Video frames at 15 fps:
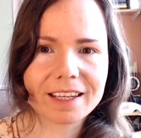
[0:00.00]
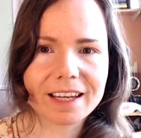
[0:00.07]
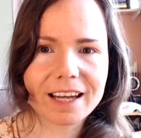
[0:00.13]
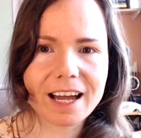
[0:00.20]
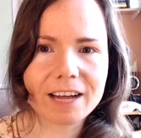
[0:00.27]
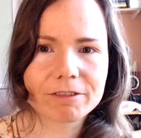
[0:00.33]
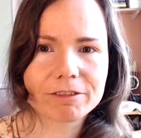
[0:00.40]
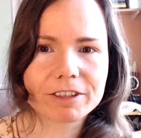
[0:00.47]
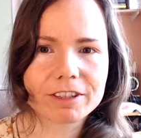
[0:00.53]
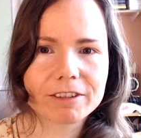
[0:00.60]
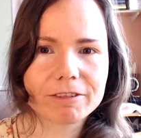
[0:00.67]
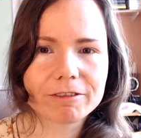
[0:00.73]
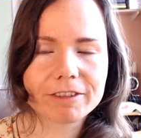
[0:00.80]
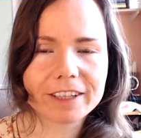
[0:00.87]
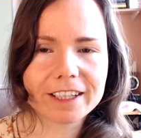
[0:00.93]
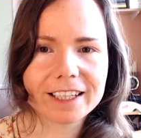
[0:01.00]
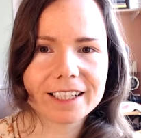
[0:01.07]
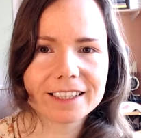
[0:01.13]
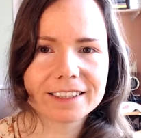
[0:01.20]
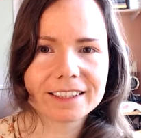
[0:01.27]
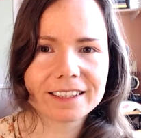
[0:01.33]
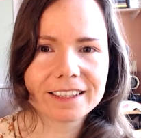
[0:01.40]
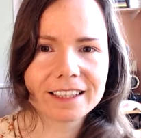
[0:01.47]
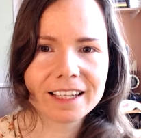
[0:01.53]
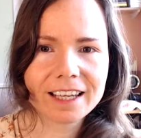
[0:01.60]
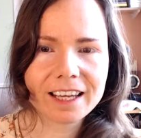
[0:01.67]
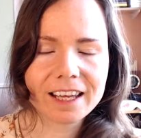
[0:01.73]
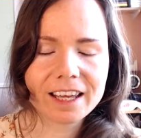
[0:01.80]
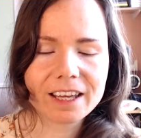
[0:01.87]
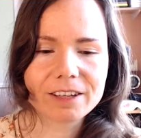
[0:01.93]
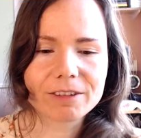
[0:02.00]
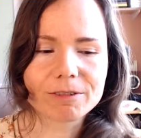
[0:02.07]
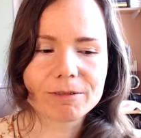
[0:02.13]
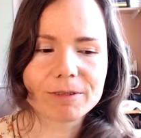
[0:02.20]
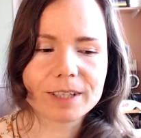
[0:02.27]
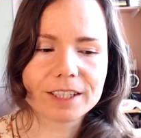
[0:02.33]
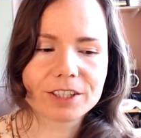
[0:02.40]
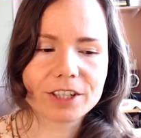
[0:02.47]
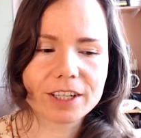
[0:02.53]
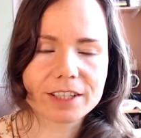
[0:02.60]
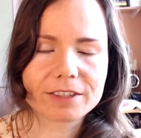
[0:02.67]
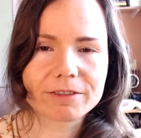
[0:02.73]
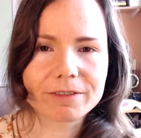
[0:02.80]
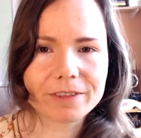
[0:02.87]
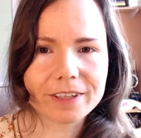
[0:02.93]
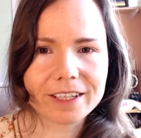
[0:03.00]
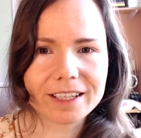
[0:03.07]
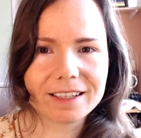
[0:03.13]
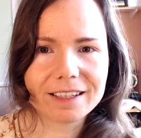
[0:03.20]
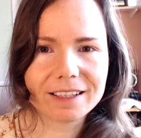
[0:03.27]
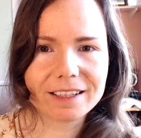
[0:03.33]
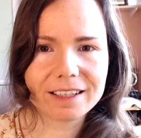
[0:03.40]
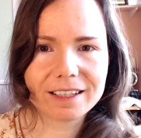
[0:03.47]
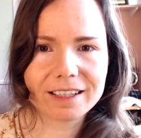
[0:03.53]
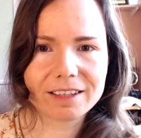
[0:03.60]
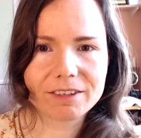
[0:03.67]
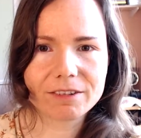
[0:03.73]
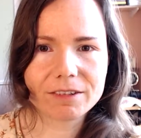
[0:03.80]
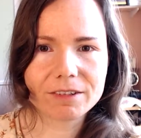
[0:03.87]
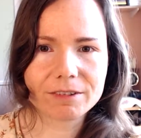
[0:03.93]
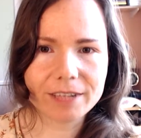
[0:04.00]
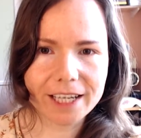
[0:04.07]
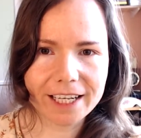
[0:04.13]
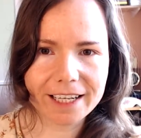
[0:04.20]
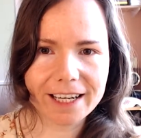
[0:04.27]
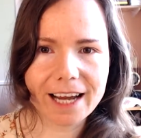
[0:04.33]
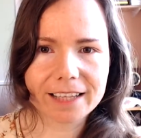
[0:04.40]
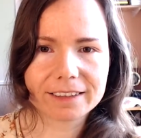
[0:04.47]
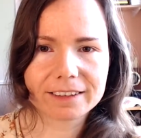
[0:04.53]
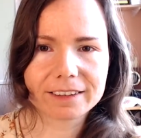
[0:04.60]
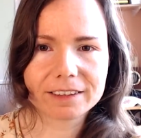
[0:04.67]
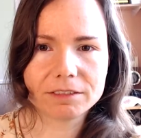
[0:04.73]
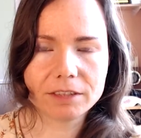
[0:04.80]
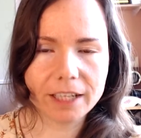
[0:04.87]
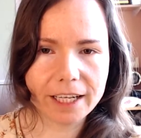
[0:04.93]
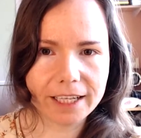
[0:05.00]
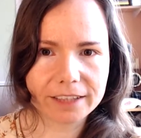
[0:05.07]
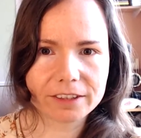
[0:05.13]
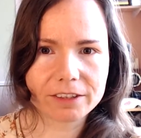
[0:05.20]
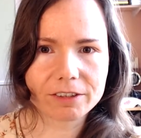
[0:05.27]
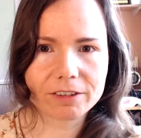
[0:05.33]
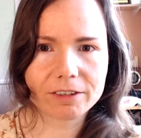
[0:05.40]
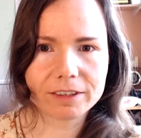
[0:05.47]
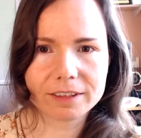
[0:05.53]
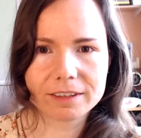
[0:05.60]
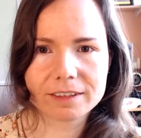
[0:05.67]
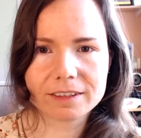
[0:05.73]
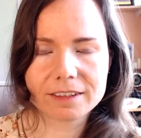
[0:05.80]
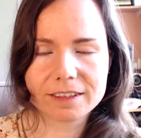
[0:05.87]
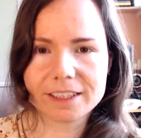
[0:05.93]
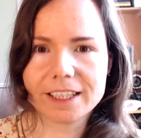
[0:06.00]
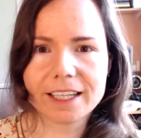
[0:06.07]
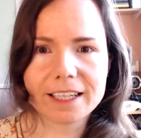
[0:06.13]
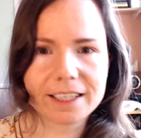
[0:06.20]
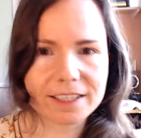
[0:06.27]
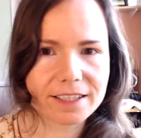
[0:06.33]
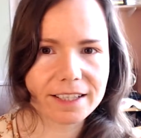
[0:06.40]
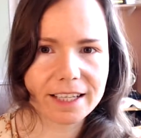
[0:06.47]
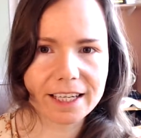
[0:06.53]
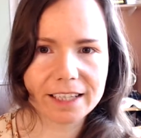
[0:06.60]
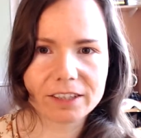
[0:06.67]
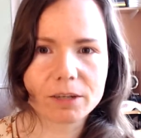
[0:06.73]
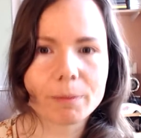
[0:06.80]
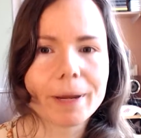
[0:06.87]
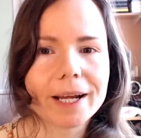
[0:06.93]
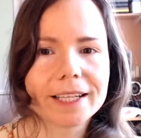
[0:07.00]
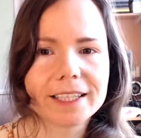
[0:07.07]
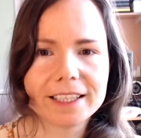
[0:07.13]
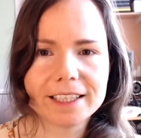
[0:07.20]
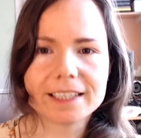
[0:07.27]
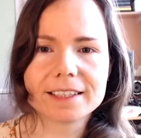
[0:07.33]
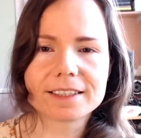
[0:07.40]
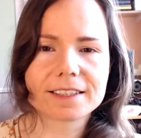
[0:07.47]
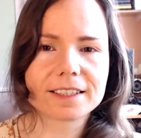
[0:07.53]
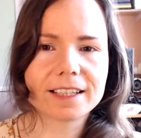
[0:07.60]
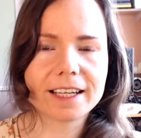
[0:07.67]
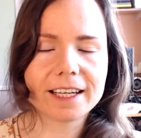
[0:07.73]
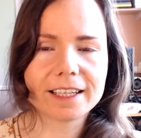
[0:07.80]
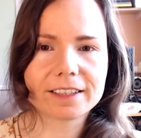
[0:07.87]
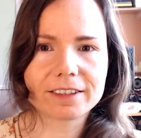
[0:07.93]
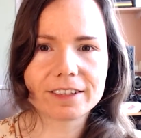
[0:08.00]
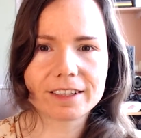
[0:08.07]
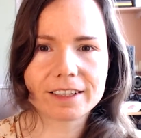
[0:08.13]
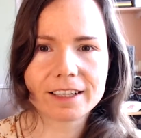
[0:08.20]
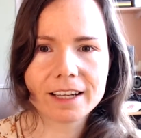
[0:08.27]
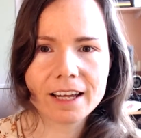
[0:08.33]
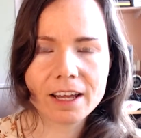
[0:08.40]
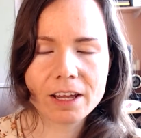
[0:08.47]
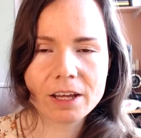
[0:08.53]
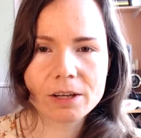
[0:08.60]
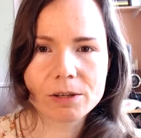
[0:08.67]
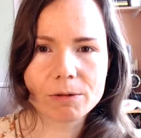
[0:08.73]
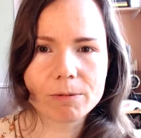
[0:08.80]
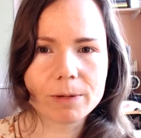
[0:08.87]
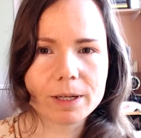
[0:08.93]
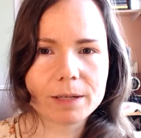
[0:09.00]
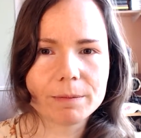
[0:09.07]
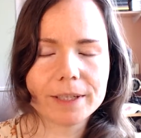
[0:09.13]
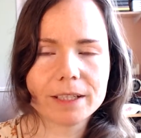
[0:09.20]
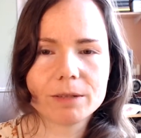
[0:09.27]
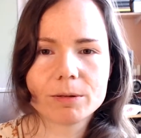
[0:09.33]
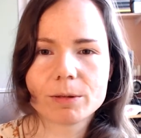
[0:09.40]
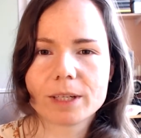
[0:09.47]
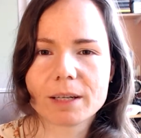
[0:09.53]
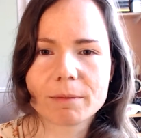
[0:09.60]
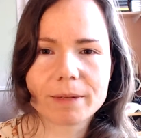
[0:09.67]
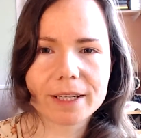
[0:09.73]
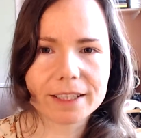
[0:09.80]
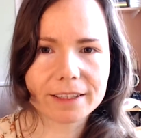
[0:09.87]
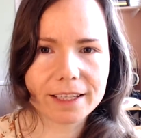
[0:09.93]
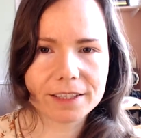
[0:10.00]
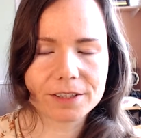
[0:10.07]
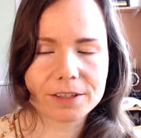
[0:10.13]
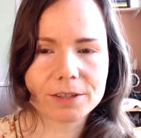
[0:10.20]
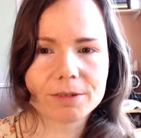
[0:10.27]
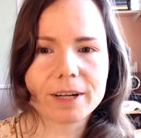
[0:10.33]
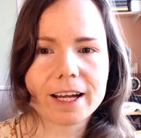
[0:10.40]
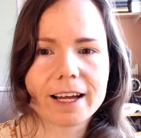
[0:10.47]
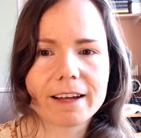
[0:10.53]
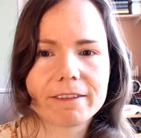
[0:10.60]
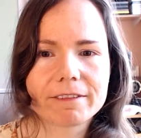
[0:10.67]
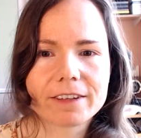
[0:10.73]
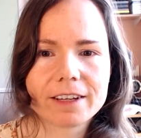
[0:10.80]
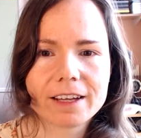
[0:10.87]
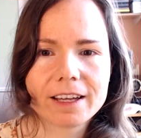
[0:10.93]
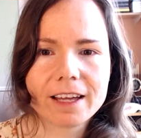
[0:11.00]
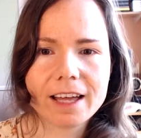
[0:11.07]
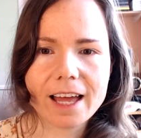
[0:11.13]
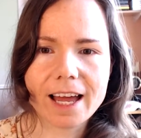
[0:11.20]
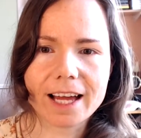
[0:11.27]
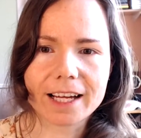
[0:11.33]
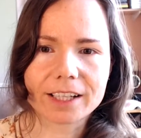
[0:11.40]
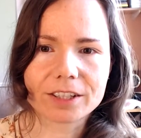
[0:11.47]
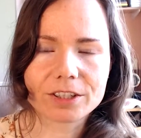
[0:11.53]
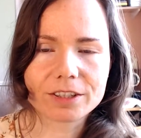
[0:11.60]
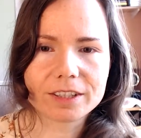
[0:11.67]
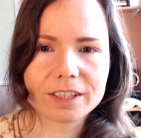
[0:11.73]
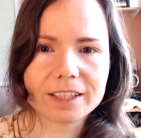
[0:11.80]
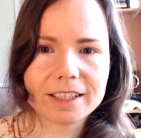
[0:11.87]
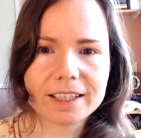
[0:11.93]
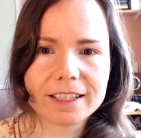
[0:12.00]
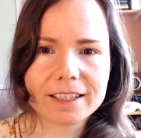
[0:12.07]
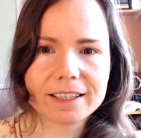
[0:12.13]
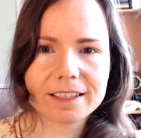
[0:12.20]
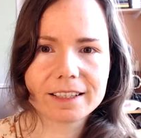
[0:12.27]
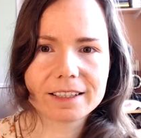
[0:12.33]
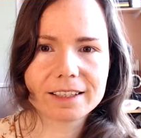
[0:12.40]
unfulfilled, you will just feel regret later on, years later, many years later. You will be looking back that you have actually